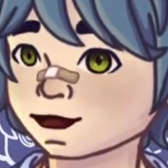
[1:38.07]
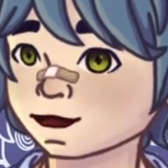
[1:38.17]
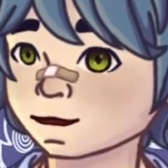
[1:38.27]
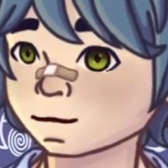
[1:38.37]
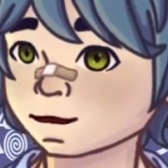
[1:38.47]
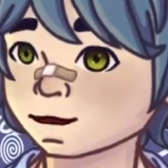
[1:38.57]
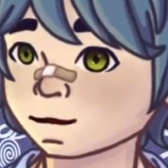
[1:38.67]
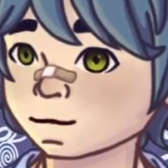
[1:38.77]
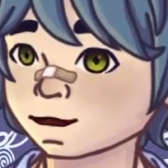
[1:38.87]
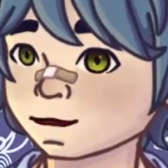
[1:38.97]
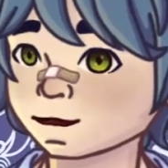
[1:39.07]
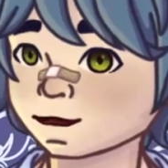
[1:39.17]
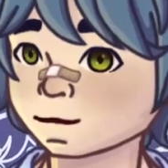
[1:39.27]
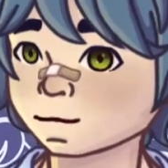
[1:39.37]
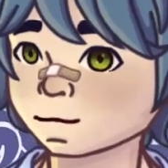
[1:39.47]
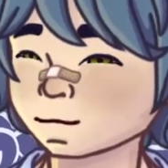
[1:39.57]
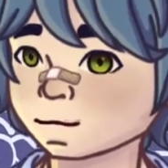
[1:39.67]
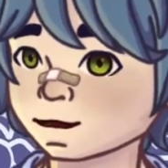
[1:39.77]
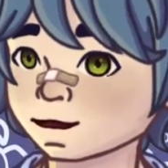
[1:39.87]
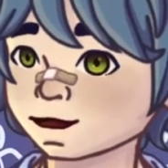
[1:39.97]
I wanted to explore that
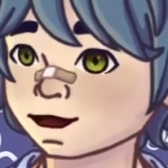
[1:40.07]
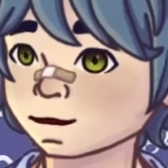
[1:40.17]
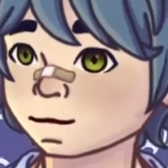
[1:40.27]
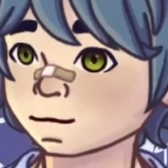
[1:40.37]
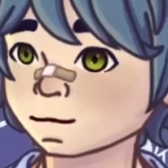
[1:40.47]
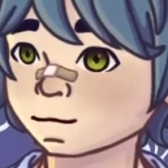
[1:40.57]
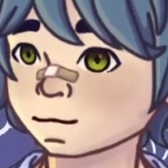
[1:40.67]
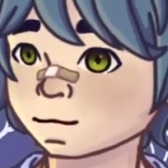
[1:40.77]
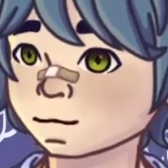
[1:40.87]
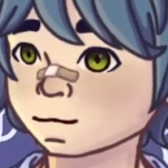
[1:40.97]
with her outfit design.